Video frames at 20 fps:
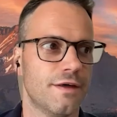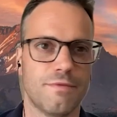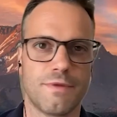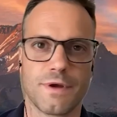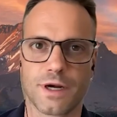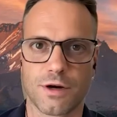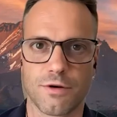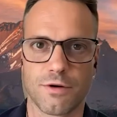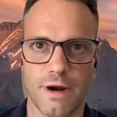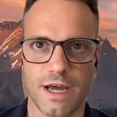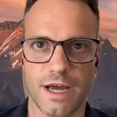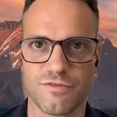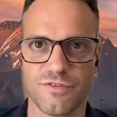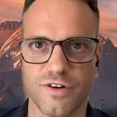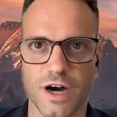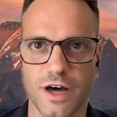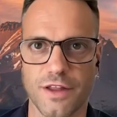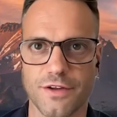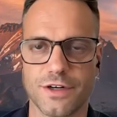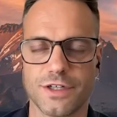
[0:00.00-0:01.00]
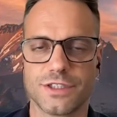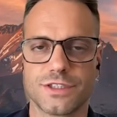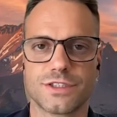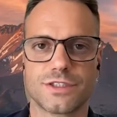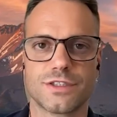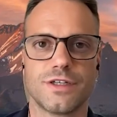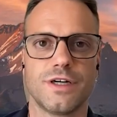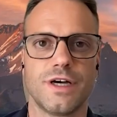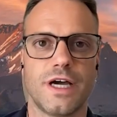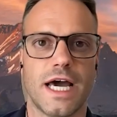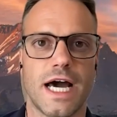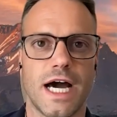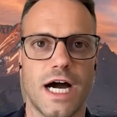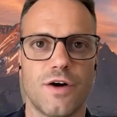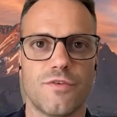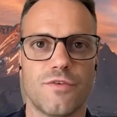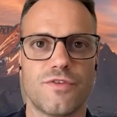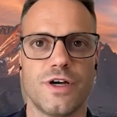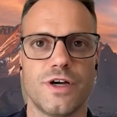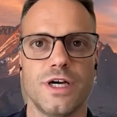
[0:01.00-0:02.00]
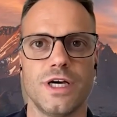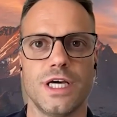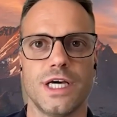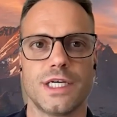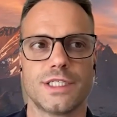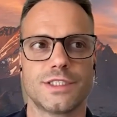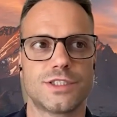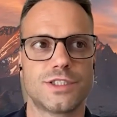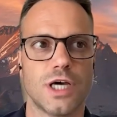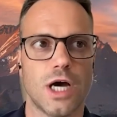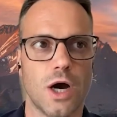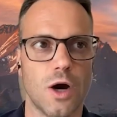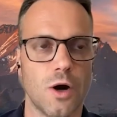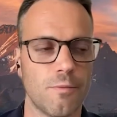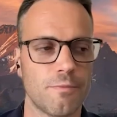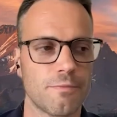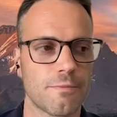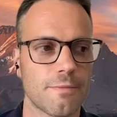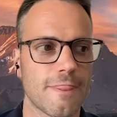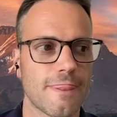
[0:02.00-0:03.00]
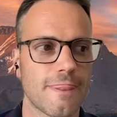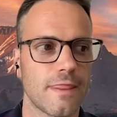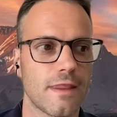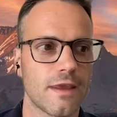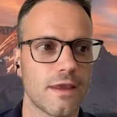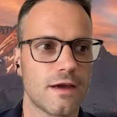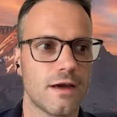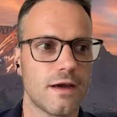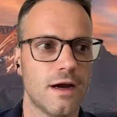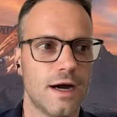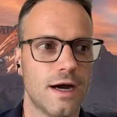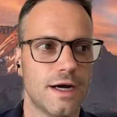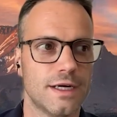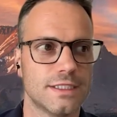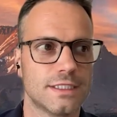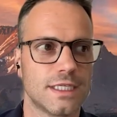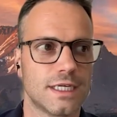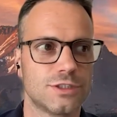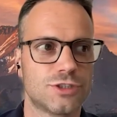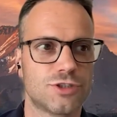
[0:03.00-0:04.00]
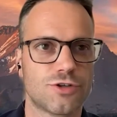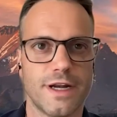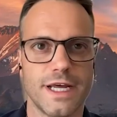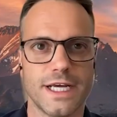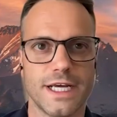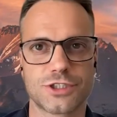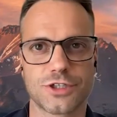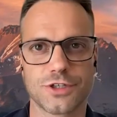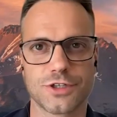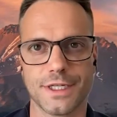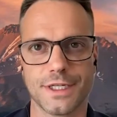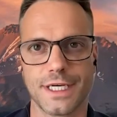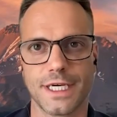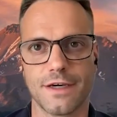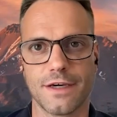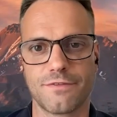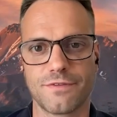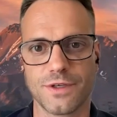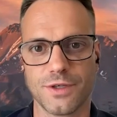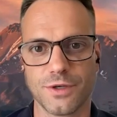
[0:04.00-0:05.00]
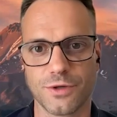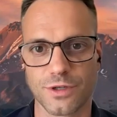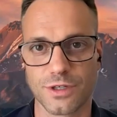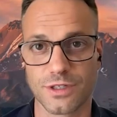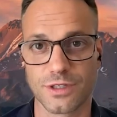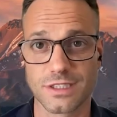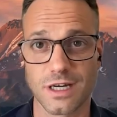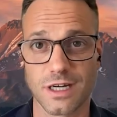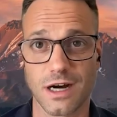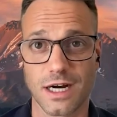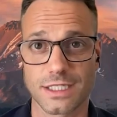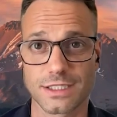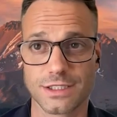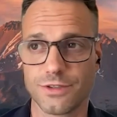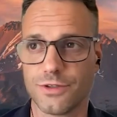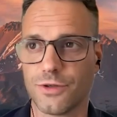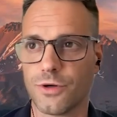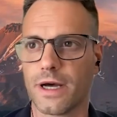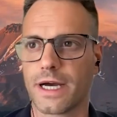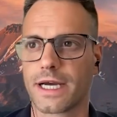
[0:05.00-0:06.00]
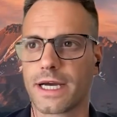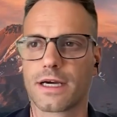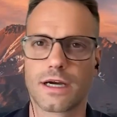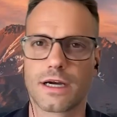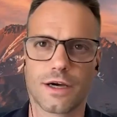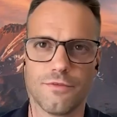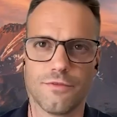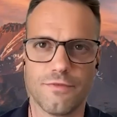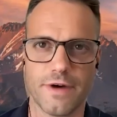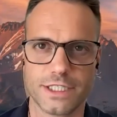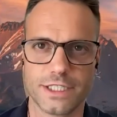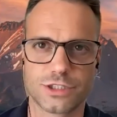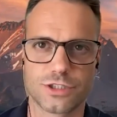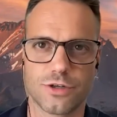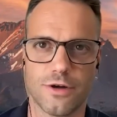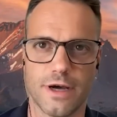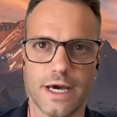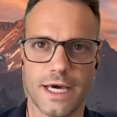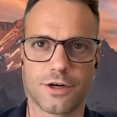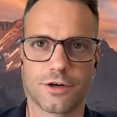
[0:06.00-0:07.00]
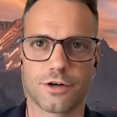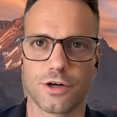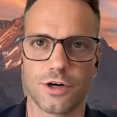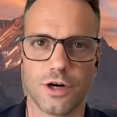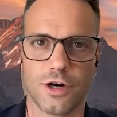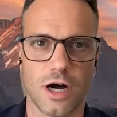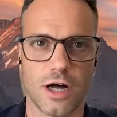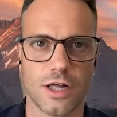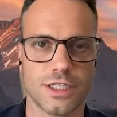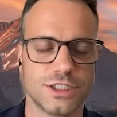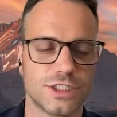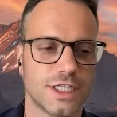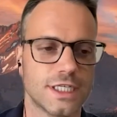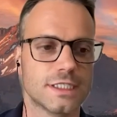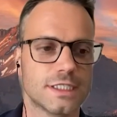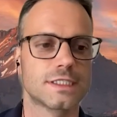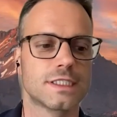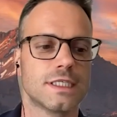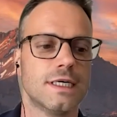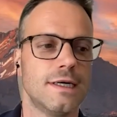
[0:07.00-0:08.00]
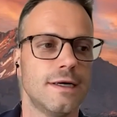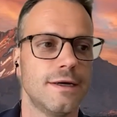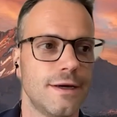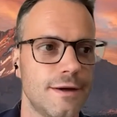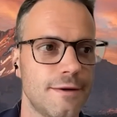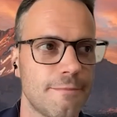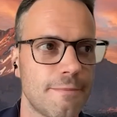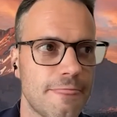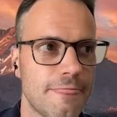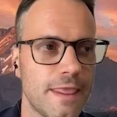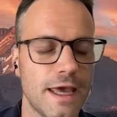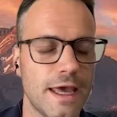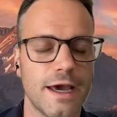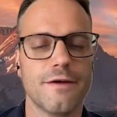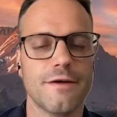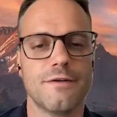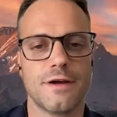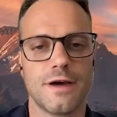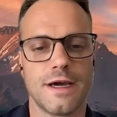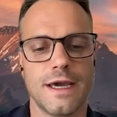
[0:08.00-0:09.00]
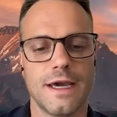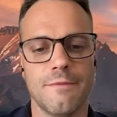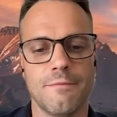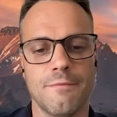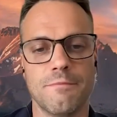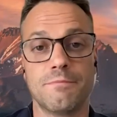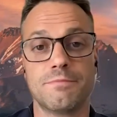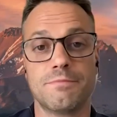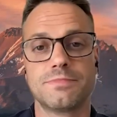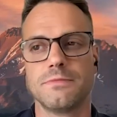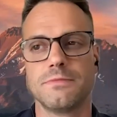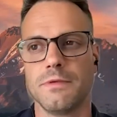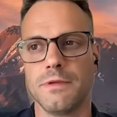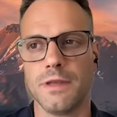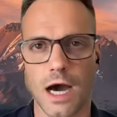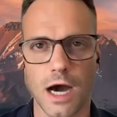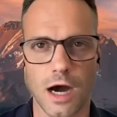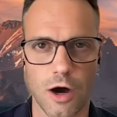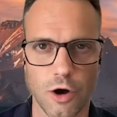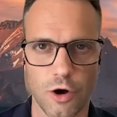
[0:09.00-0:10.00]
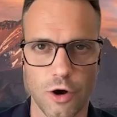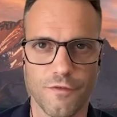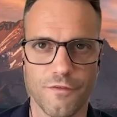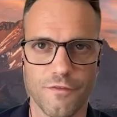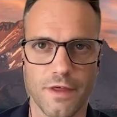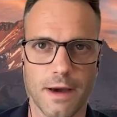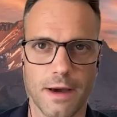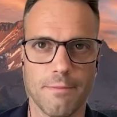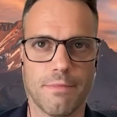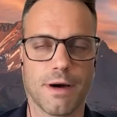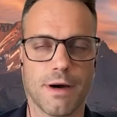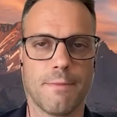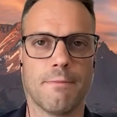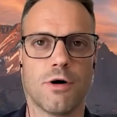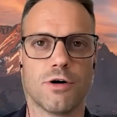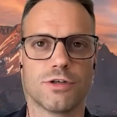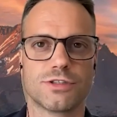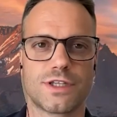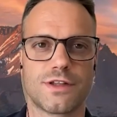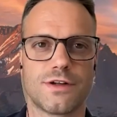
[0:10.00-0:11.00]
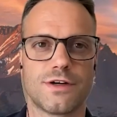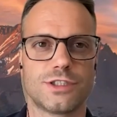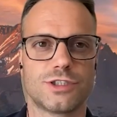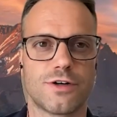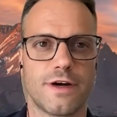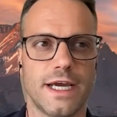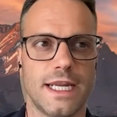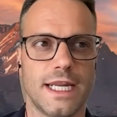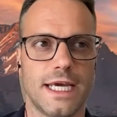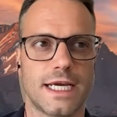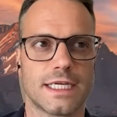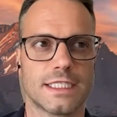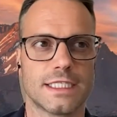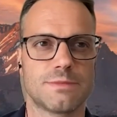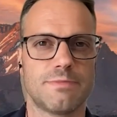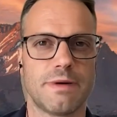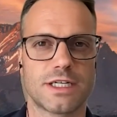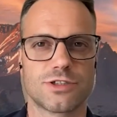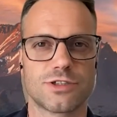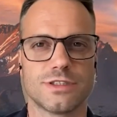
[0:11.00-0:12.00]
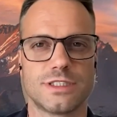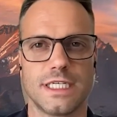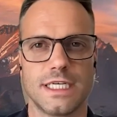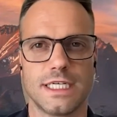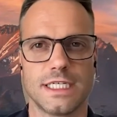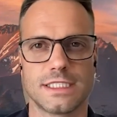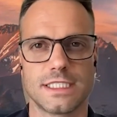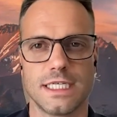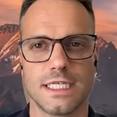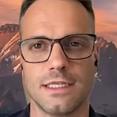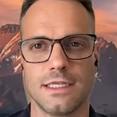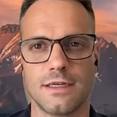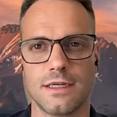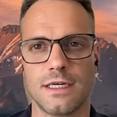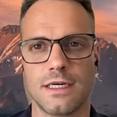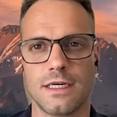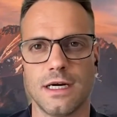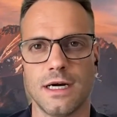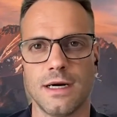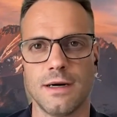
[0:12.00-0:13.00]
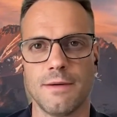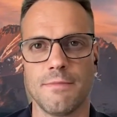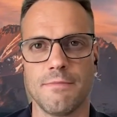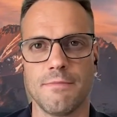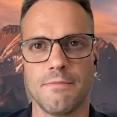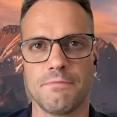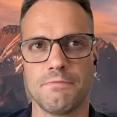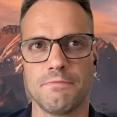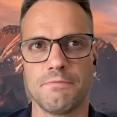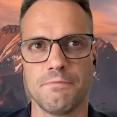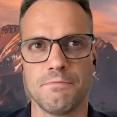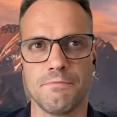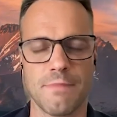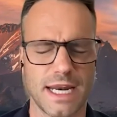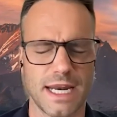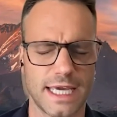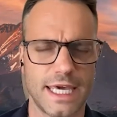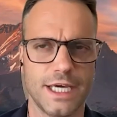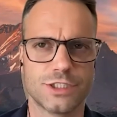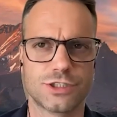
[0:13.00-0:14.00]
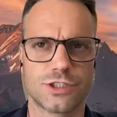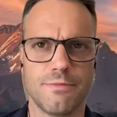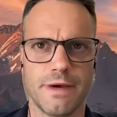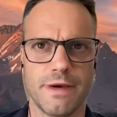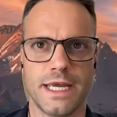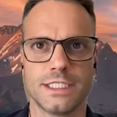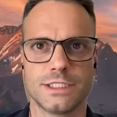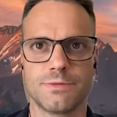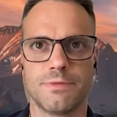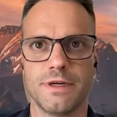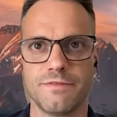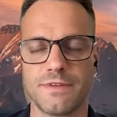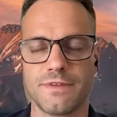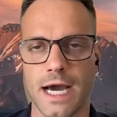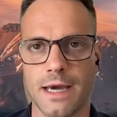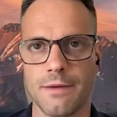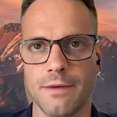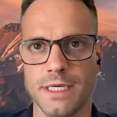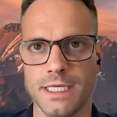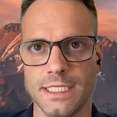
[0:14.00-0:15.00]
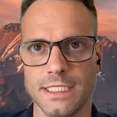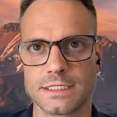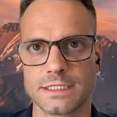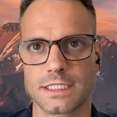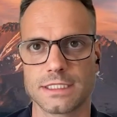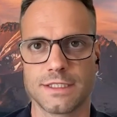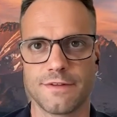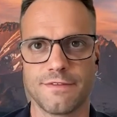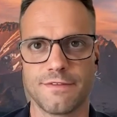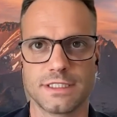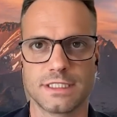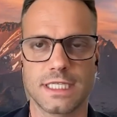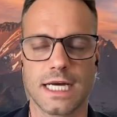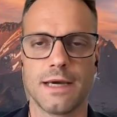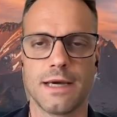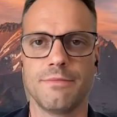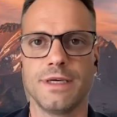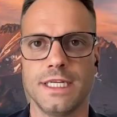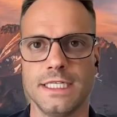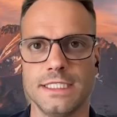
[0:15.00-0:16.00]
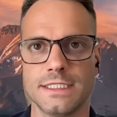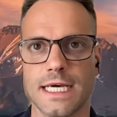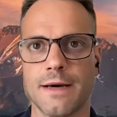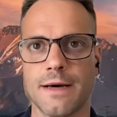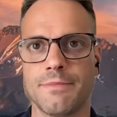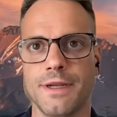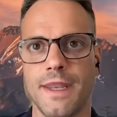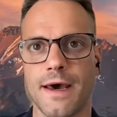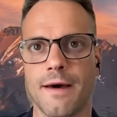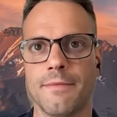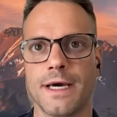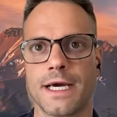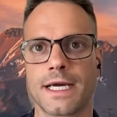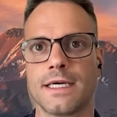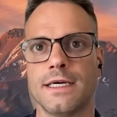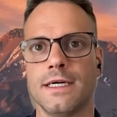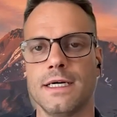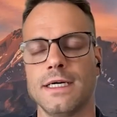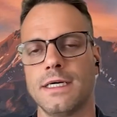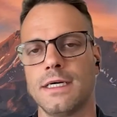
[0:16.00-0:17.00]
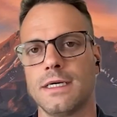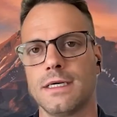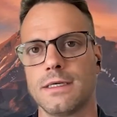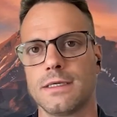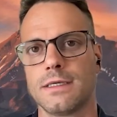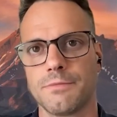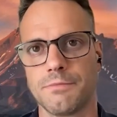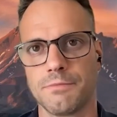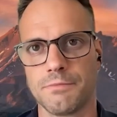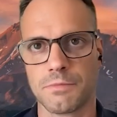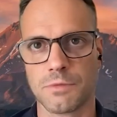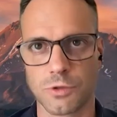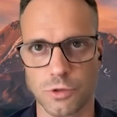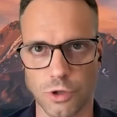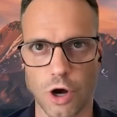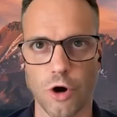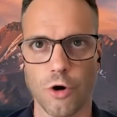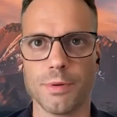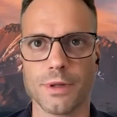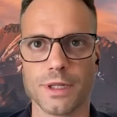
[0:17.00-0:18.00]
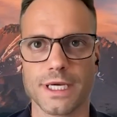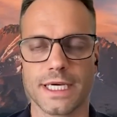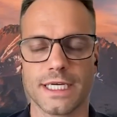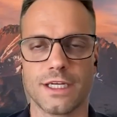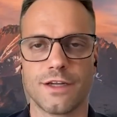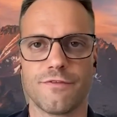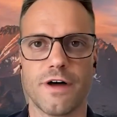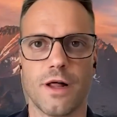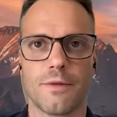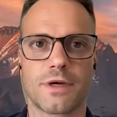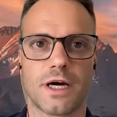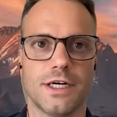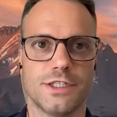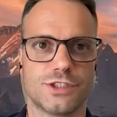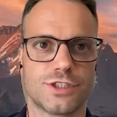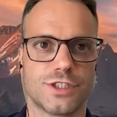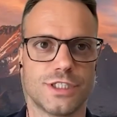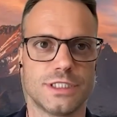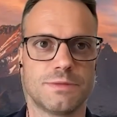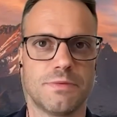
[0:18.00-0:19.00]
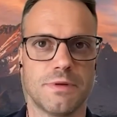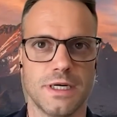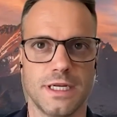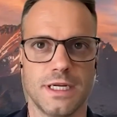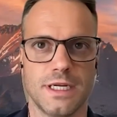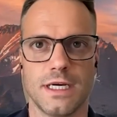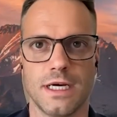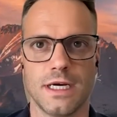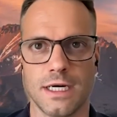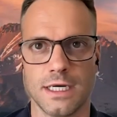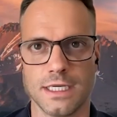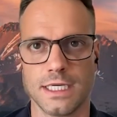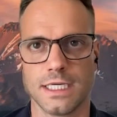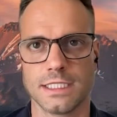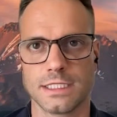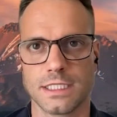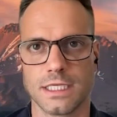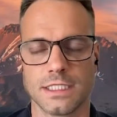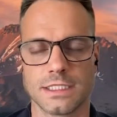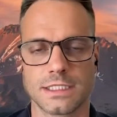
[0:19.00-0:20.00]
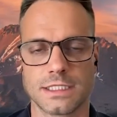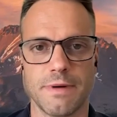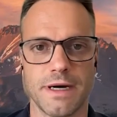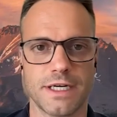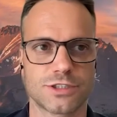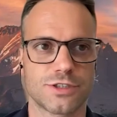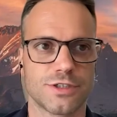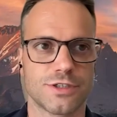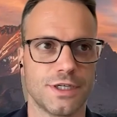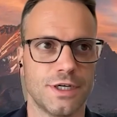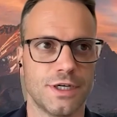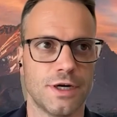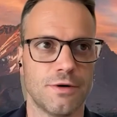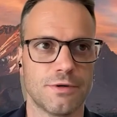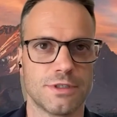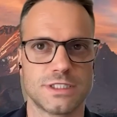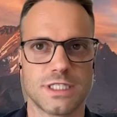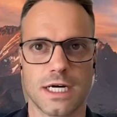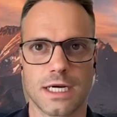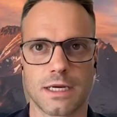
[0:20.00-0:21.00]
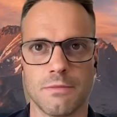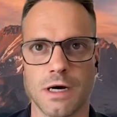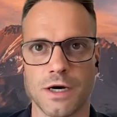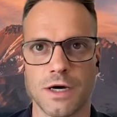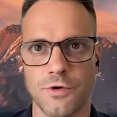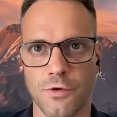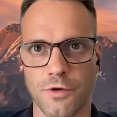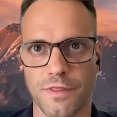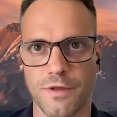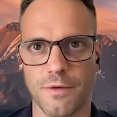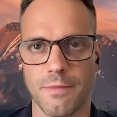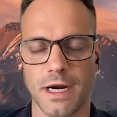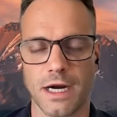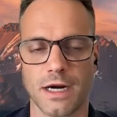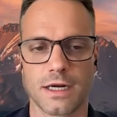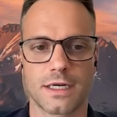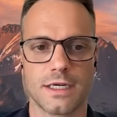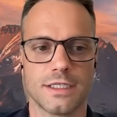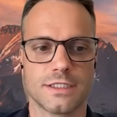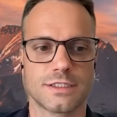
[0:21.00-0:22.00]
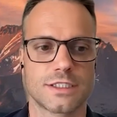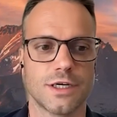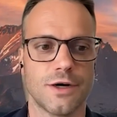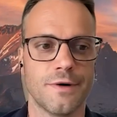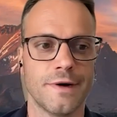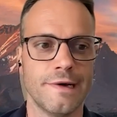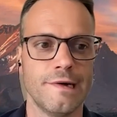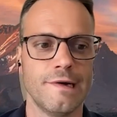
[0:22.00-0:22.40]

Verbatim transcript: their grandfathers have. Wow. So uh, traditionally, if you were talked to like a conventional endocrinologist, and and not all of them, but most of their training and specialty is in um, medication management of diabetes because of this diabetes epidemic globally in developed countries, but uh, especially, you know, we're talking about North America, so